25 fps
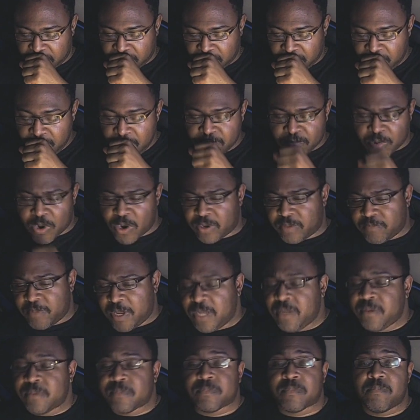Pardon me.
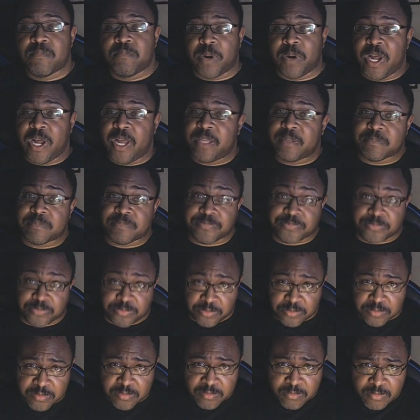But
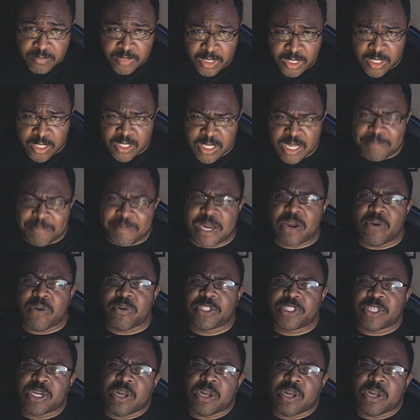let me know what y'all's